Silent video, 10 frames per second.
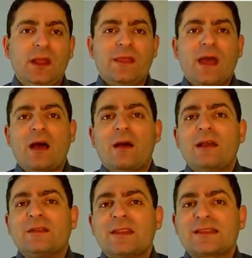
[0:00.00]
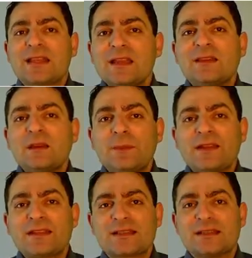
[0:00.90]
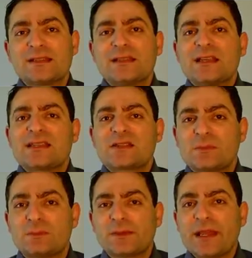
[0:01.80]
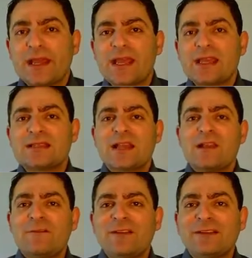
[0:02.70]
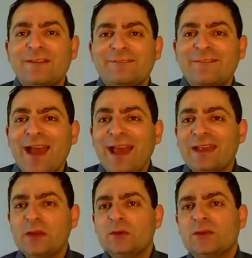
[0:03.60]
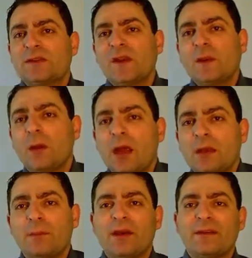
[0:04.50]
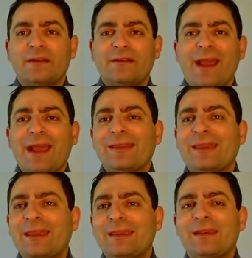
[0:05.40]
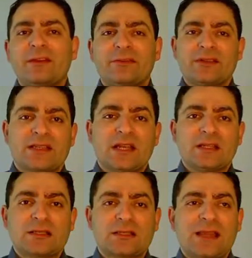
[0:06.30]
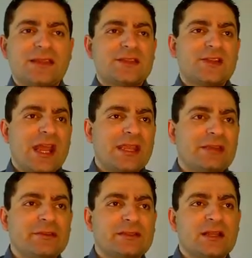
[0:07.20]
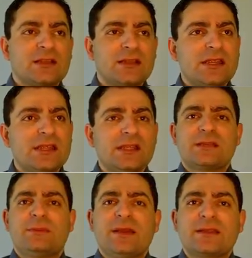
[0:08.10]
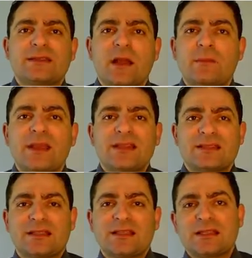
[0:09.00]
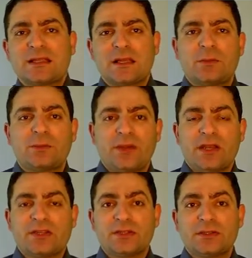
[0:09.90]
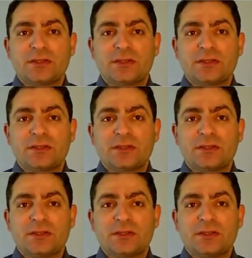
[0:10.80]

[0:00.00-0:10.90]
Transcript: Now the center pixel is replaced with the value determined by the ranking results, and this ranking result is by some statistical operation.